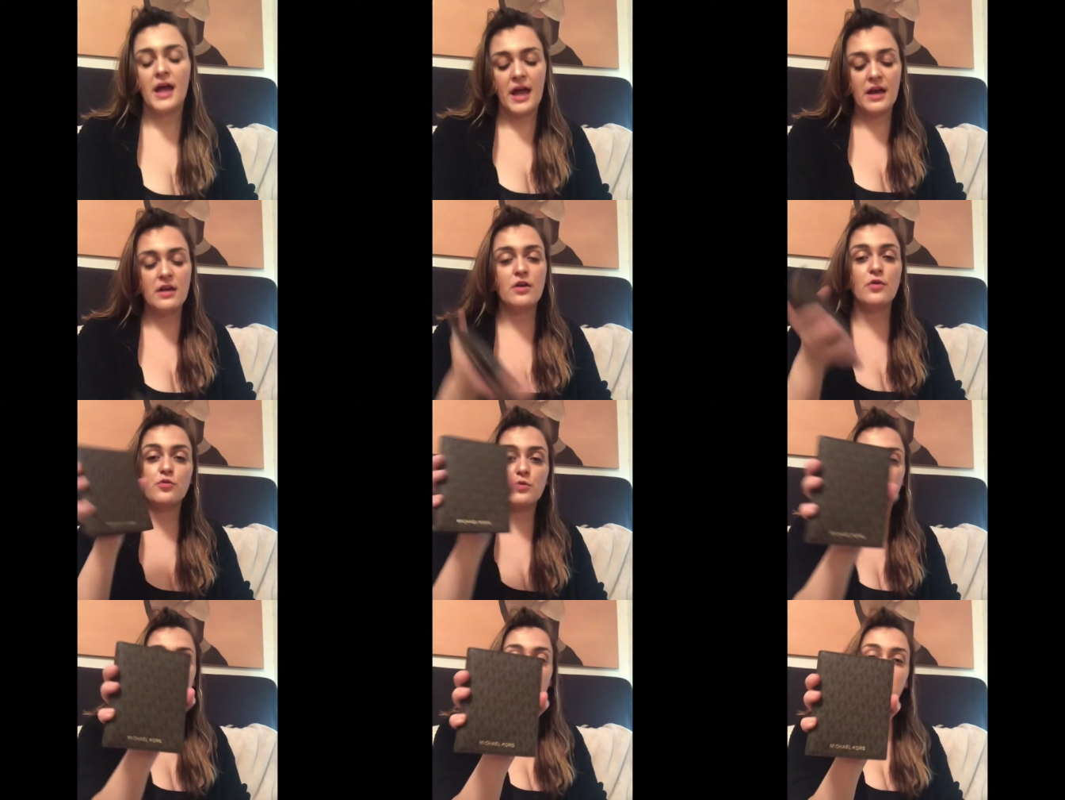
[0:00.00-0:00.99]
And it goes with
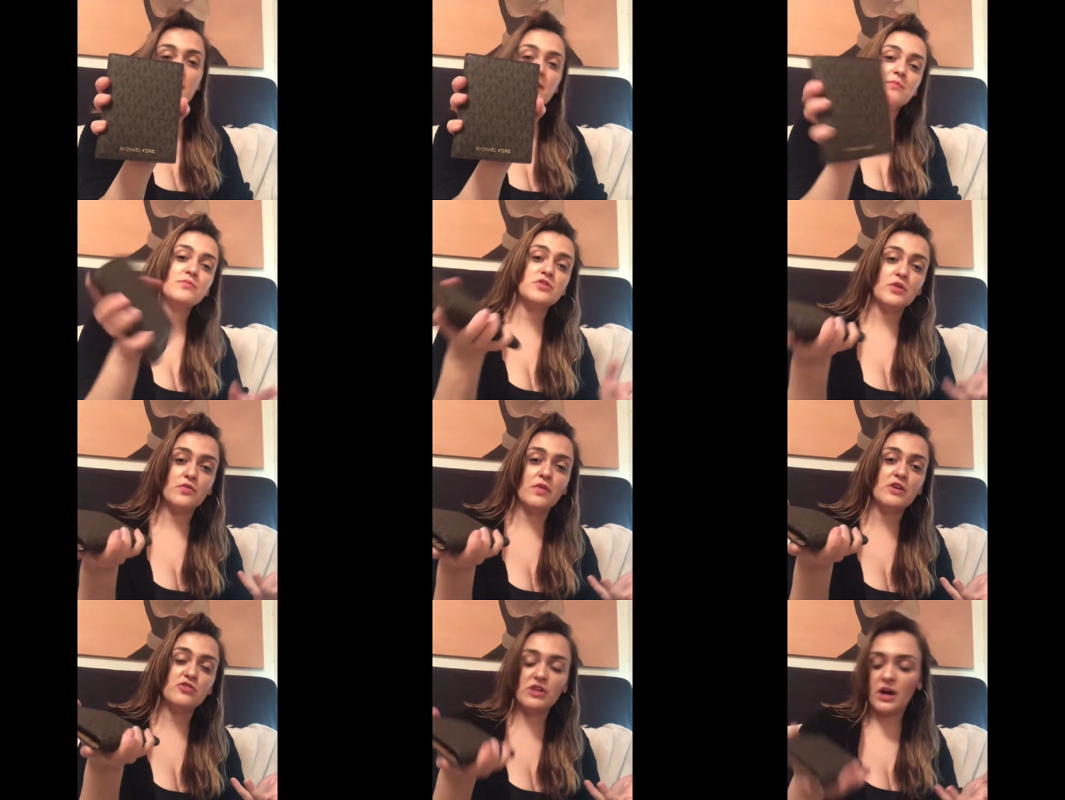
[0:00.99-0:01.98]
everything, so it's
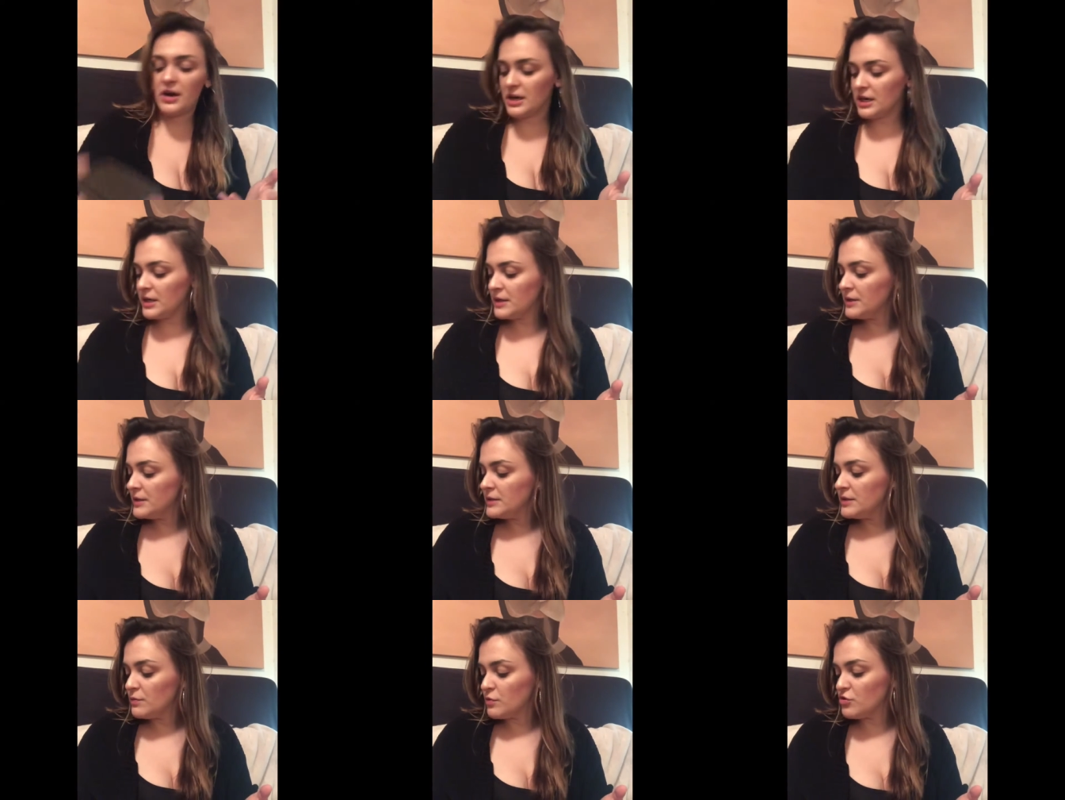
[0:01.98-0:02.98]
very generic,
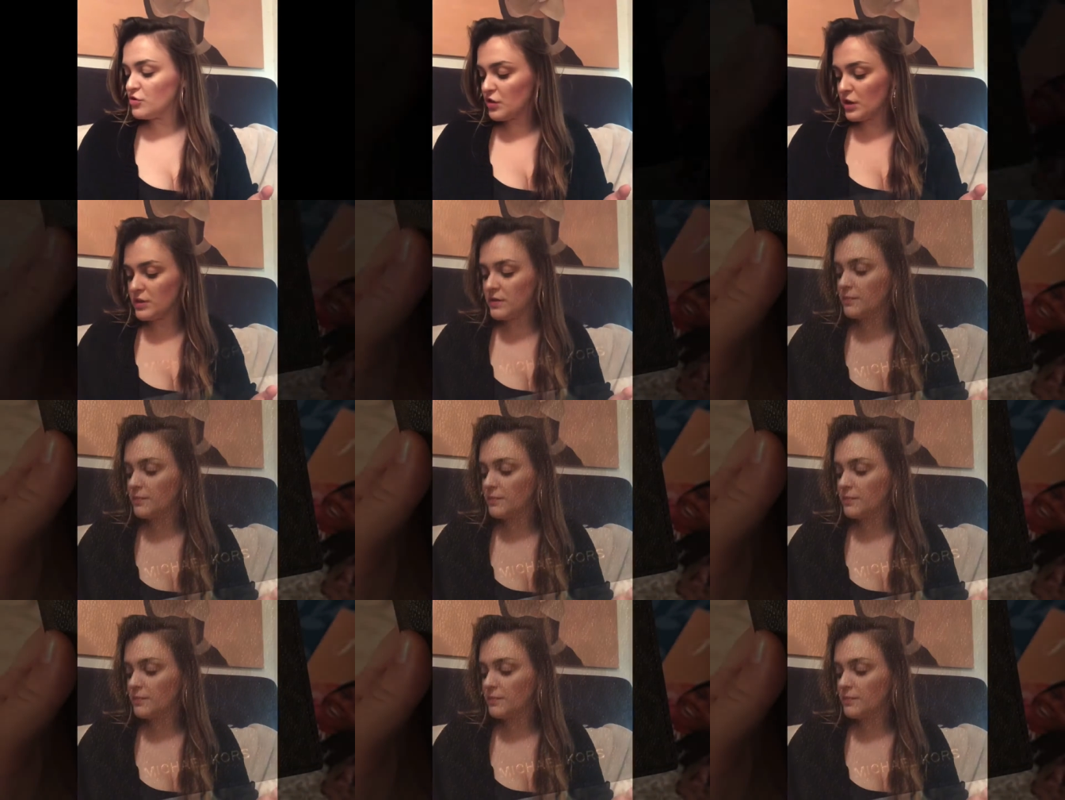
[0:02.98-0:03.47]
which is good.